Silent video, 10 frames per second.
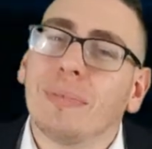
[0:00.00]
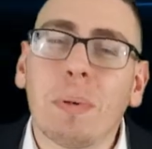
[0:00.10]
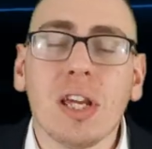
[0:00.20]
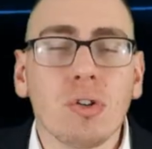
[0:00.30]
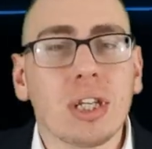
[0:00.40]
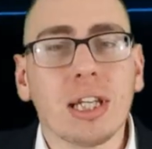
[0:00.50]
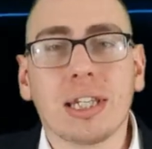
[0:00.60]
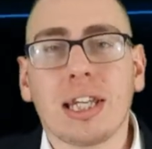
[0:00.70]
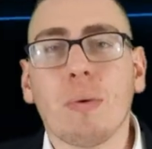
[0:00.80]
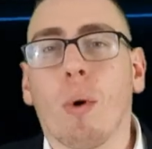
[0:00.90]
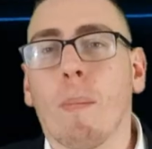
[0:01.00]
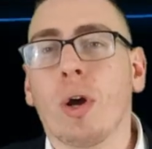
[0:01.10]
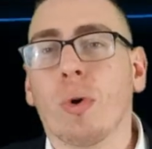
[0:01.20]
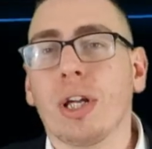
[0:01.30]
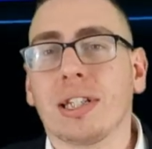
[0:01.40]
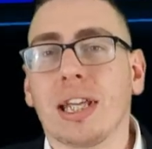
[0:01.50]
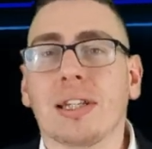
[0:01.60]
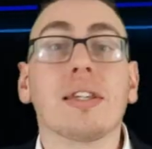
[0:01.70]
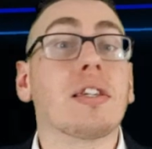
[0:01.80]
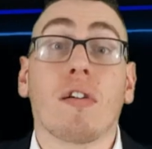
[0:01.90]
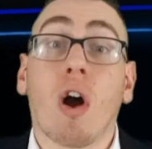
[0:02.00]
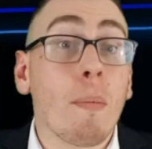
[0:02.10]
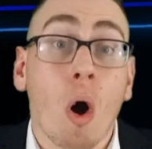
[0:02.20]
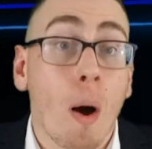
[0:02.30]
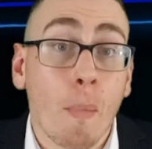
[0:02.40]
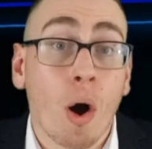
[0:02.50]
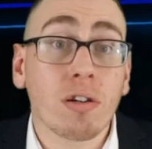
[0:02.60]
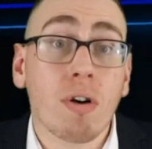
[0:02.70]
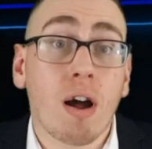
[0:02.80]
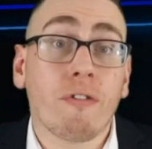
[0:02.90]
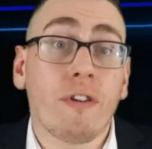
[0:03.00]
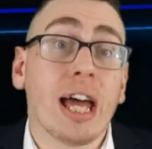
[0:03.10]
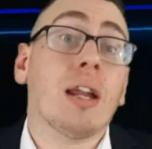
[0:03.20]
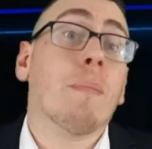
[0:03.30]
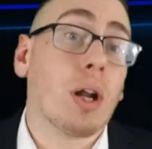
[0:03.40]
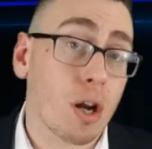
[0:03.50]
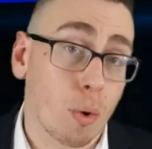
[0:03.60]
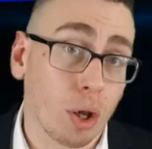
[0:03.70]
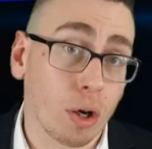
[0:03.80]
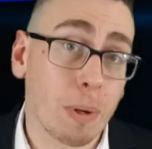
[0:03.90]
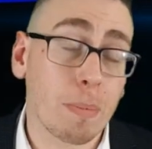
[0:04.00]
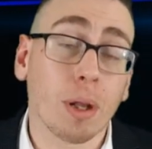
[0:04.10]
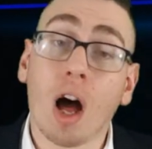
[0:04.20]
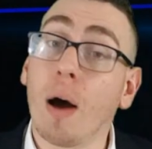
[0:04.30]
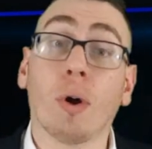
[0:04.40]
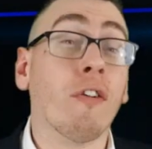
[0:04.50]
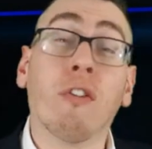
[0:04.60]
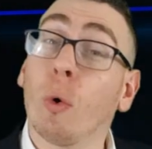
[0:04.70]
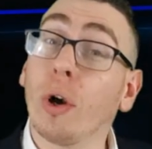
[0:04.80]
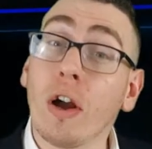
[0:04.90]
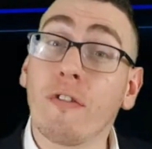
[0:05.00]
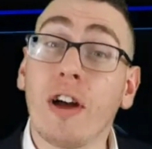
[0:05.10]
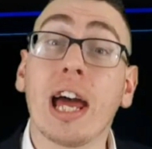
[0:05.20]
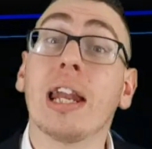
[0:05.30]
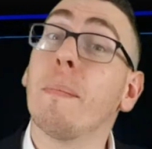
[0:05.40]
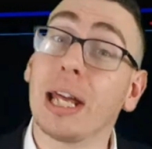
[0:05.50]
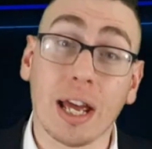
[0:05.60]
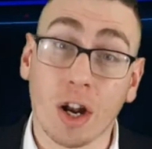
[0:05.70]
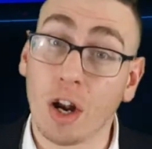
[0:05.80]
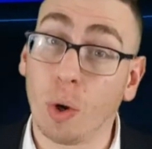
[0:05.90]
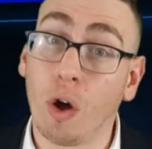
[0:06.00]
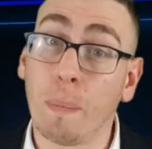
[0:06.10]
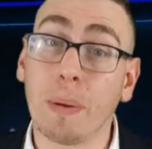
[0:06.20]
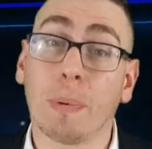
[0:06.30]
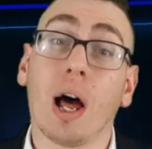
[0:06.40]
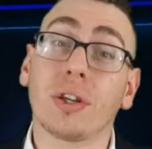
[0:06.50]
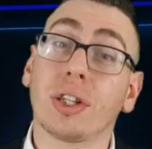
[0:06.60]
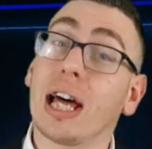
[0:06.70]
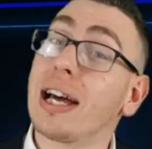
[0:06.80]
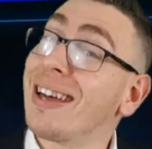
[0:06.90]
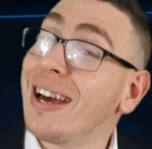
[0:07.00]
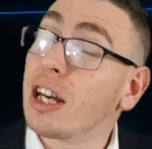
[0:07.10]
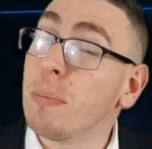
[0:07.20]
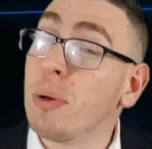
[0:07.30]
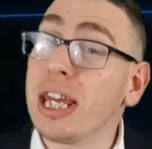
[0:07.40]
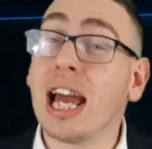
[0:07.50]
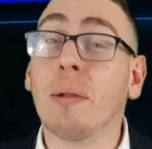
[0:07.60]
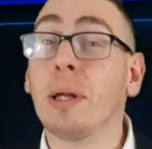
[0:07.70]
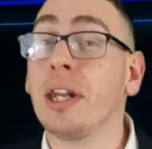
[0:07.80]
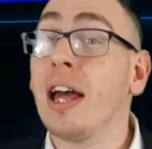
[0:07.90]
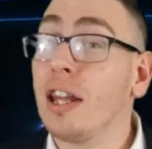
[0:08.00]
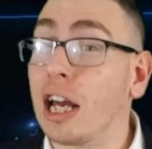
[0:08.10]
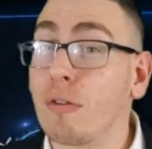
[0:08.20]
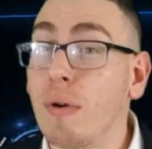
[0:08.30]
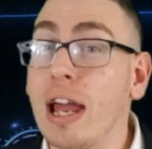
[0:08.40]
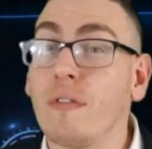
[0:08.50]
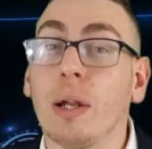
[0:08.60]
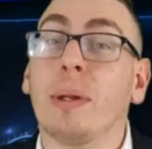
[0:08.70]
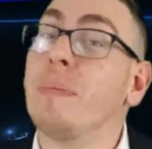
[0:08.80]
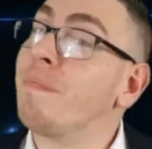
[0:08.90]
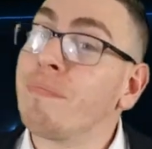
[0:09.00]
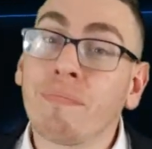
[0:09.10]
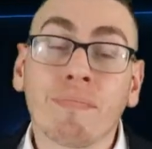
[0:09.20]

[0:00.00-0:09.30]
It'd be interesting to see what my audience thinks, considering I'm not a Minecraft fan, but I know a lot of people are. I'm not a Fortnite fan, but again, I know a lot of people are. So that community element, that creative element,